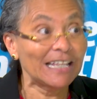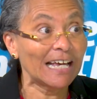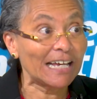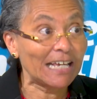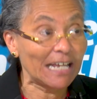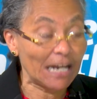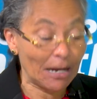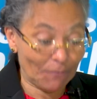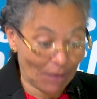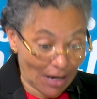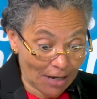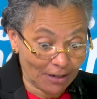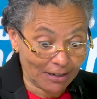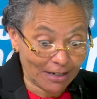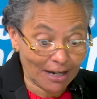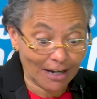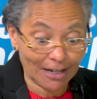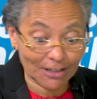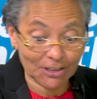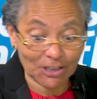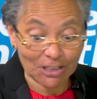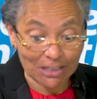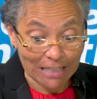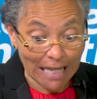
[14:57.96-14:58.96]
They can have
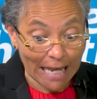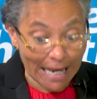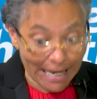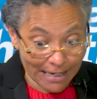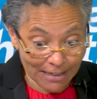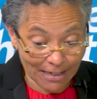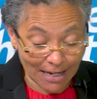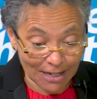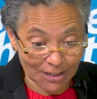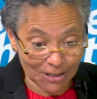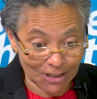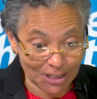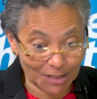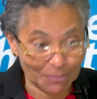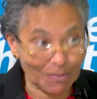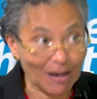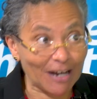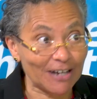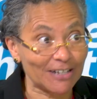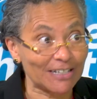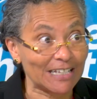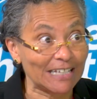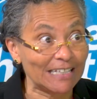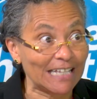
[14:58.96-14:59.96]
unconscious and conscious
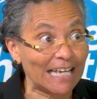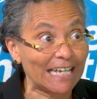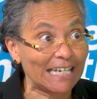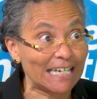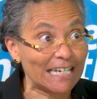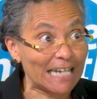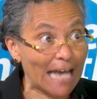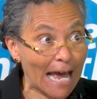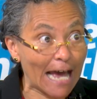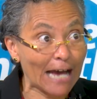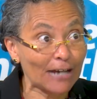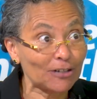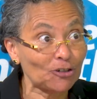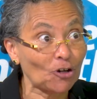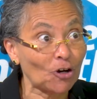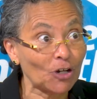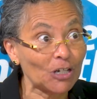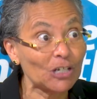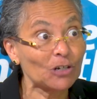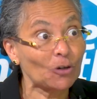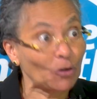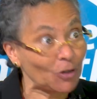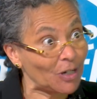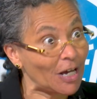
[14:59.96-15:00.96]
bias, and they can act
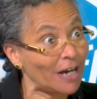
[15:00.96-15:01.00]
on it or